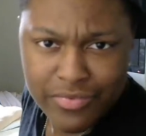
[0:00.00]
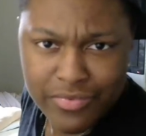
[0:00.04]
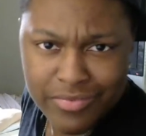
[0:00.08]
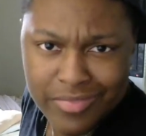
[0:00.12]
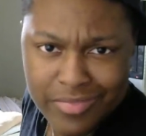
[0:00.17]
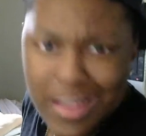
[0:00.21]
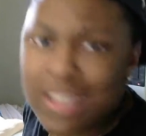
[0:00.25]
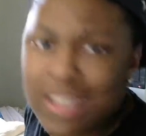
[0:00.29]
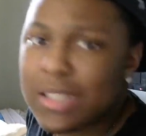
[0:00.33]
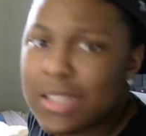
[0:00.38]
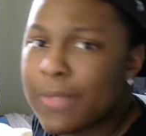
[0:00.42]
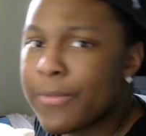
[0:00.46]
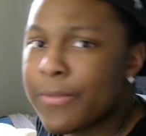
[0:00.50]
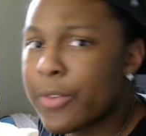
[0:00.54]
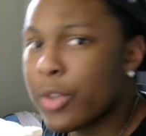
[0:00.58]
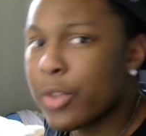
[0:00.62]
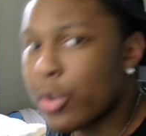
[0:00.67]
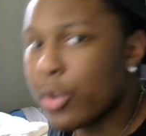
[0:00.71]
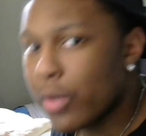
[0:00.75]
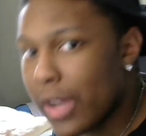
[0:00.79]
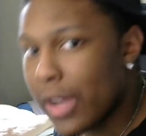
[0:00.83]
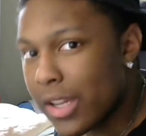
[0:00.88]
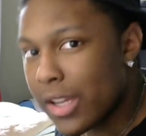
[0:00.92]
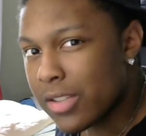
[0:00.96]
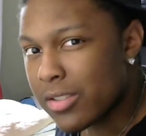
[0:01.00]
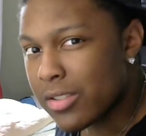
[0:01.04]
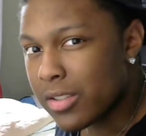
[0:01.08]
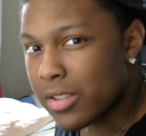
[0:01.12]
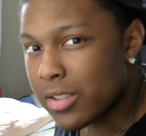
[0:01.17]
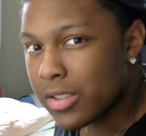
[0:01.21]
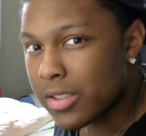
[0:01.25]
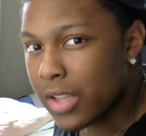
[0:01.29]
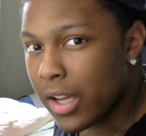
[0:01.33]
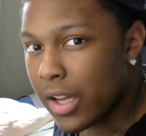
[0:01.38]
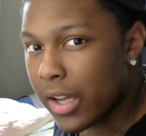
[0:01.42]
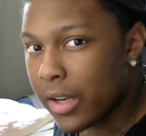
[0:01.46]
That's up for you guys to
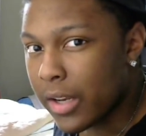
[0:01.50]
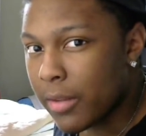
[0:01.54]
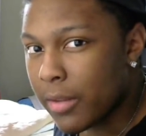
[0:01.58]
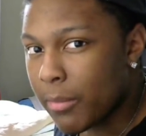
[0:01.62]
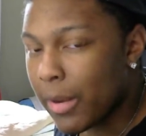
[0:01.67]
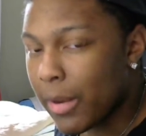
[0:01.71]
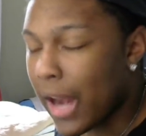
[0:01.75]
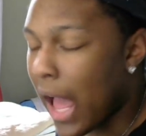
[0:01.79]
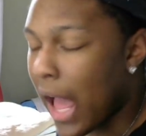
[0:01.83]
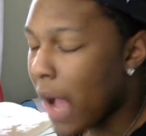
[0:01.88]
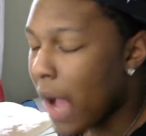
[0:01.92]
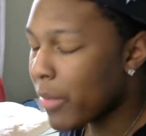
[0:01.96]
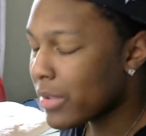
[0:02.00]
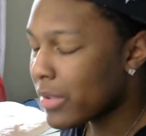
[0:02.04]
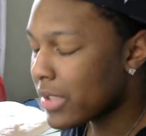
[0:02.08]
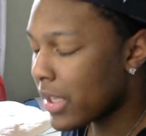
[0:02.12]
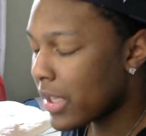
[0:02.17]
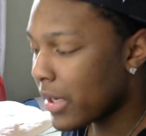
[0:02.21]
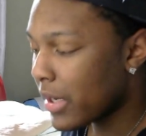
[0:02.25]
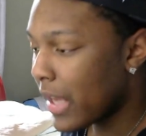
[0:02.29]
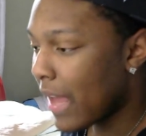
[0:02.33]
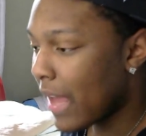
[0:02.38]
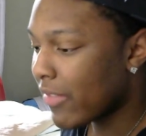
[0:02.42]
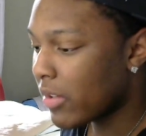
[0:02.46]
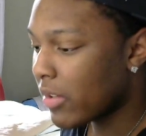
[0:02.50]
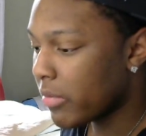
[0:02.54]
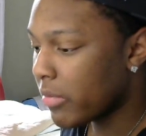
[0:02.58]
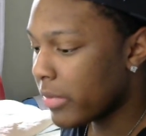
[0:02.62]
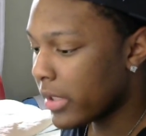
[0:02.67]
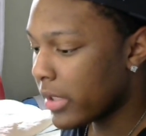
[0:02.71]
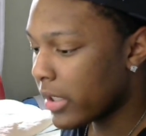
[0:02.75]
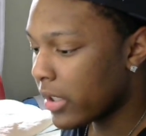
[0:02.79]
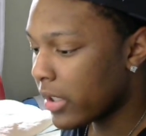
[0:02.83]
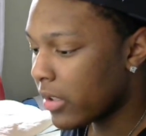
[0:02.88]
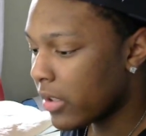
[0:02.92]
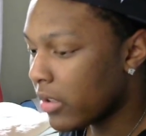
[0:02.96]
decide, but I would say it'd have to
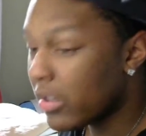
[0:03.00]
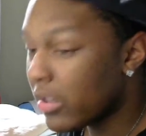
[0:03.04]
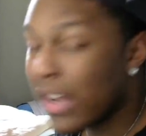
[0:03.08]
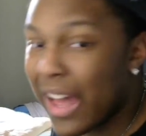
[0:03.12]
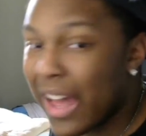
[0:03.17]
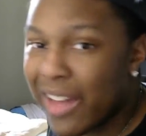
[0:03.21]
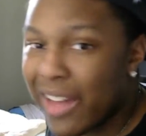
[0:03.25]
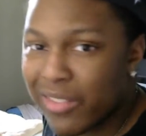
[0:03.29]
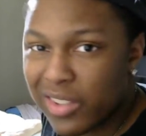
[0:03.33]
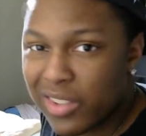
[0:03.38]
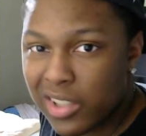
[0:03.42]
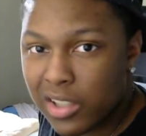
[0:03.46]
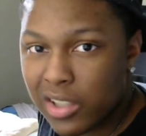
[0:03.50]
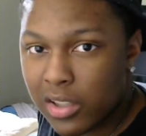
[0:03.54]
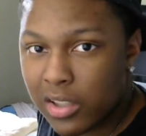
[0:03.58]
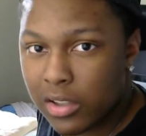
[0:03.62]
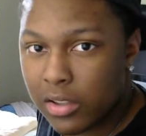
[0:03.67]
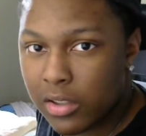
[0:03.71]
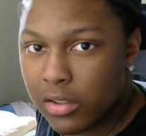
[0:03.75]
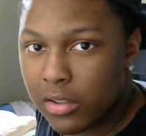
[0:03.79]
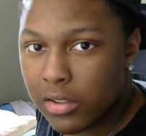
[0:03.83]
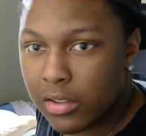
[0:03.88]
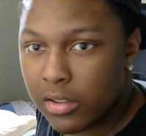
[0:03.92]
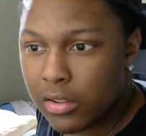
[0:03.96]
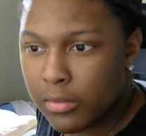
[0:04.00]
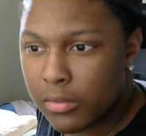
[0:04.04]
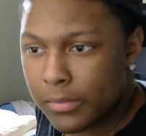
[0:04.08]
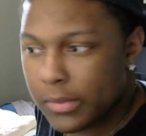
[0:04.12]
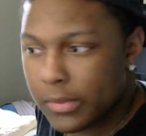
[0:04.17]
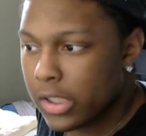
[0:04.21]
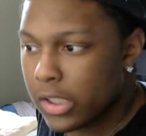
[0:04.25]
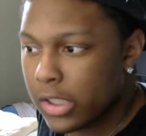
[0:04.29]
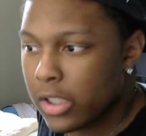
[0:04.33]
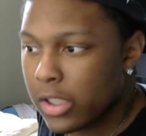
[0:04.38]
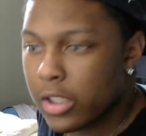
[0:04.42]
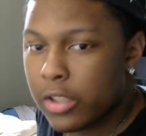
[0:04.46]
be Navia
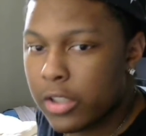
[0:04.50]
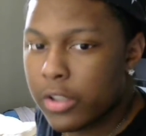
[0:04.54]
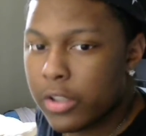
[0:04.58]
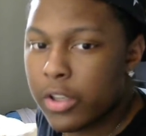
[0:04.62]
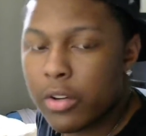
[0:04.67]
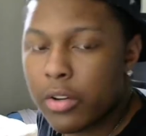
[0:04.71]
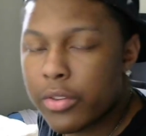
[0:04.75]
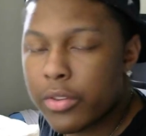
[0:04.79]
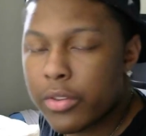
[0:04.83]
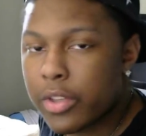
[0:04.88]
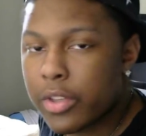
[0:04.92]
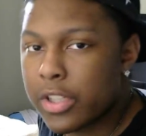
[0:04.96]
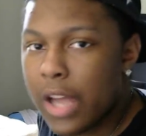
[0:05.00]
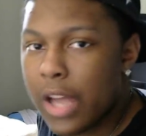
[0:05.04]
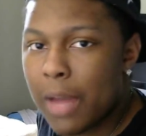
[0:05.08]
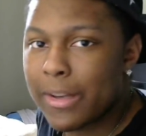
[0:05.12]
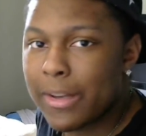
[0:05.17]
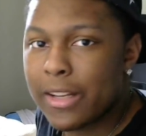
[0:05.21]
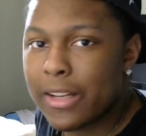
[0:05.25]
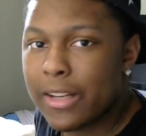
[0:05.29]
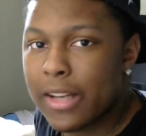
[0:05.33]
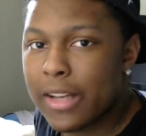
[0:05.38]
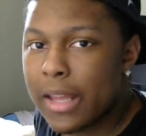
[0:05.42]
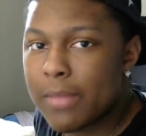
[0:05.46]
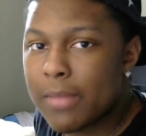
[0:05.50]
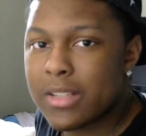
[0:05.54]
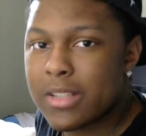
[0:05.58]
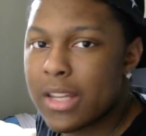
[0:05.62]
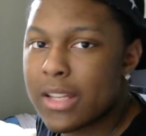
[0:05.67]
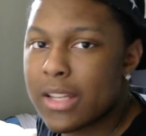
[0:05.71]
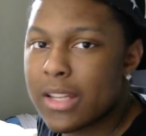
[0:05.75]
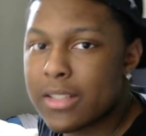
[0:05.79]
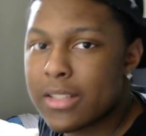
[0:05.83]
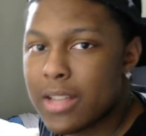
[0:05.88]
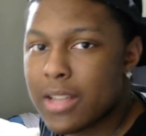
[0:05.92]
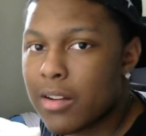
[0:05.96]
you know, the dominant name
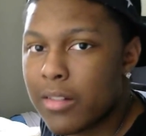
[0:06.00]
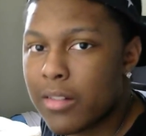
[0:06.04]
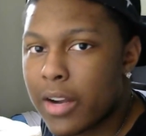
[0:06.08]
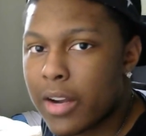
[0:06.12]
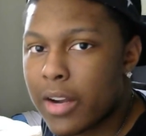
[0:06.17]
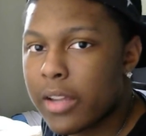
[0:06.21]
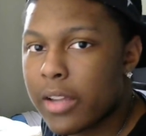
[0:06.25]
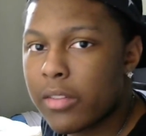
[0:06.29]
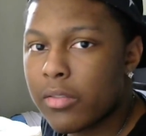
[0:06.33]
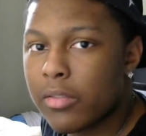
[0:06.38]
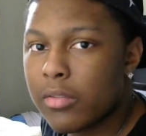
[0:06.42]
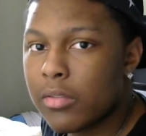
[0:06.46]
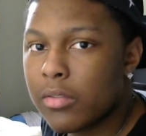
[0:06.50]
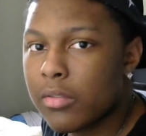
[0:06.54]
stands out, right?